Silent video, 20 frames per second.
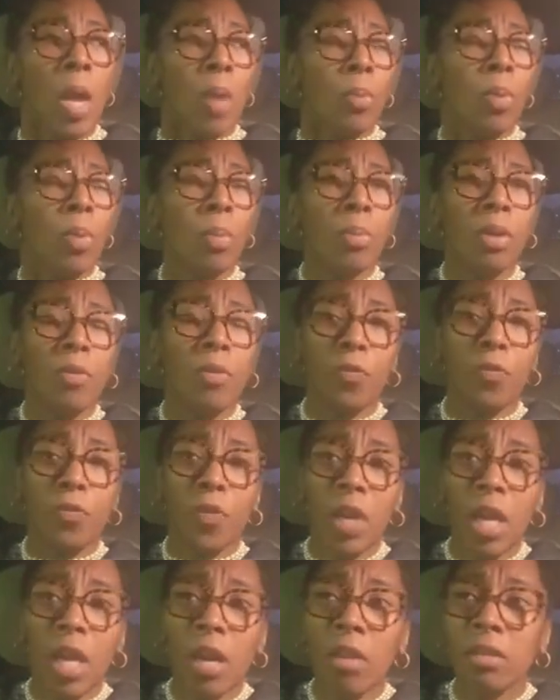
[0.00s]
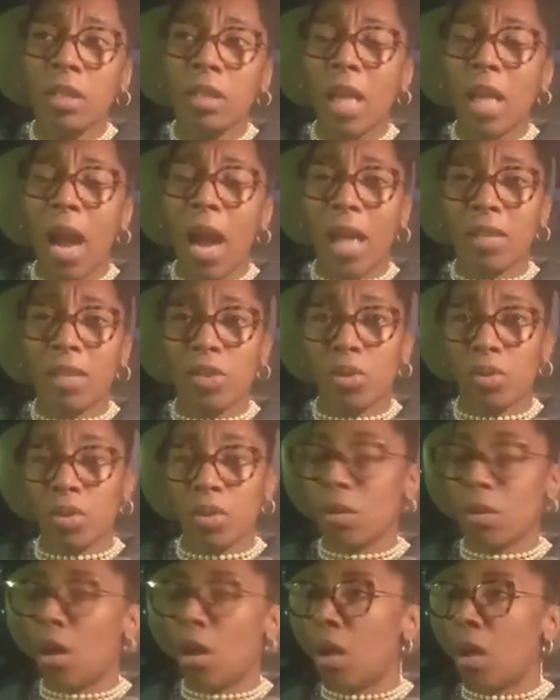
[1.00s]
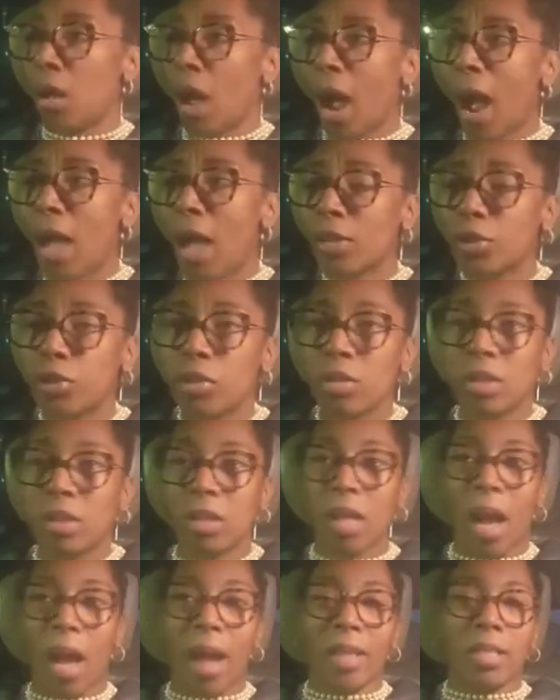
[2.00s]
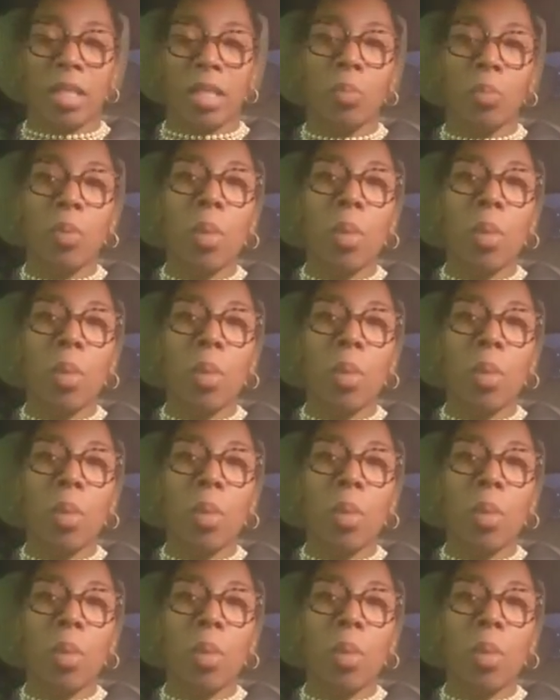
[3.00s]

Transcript: when we fear the ostracizing,